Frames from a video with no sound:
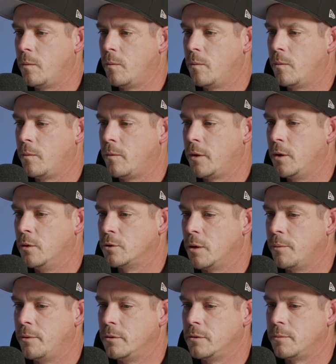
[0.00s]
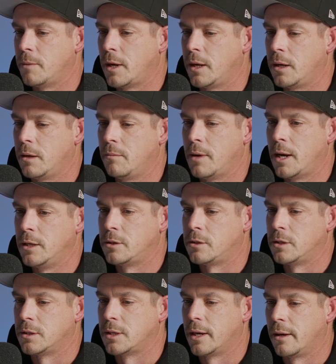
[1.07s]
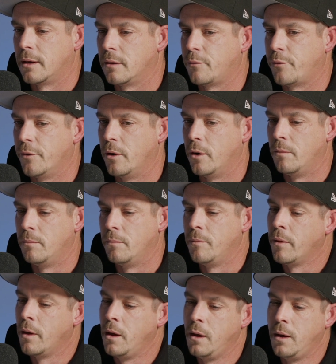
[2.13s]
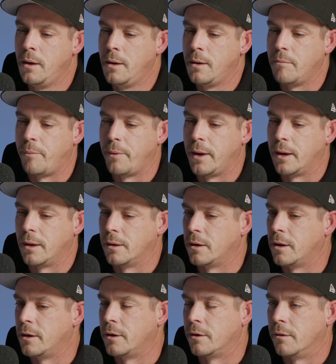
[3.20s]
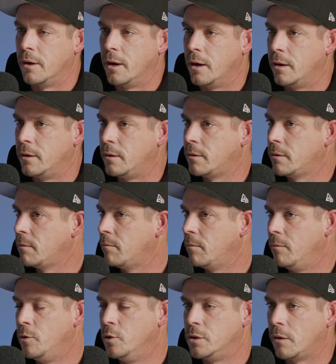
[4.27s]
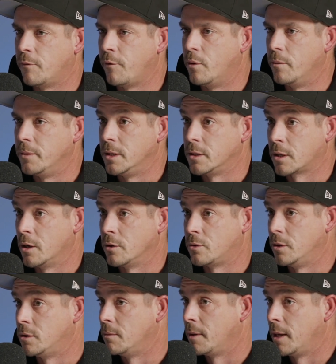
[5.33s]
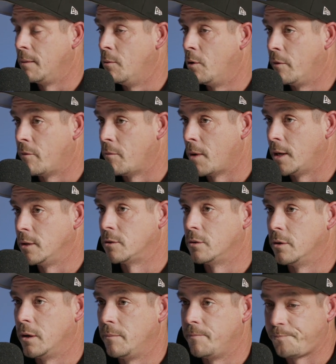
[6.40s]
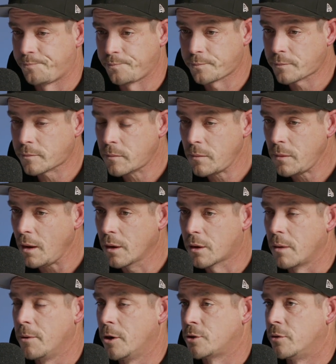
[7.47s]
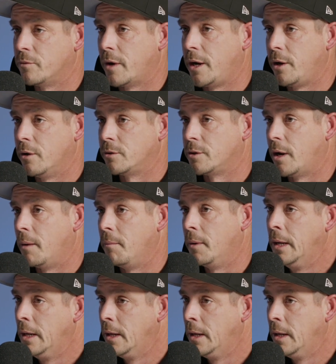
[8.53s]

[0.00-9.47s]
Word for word: the Hilltop Hoods man- managed to take it from being an underground music form in this country to being more of a mainstream commercial radio type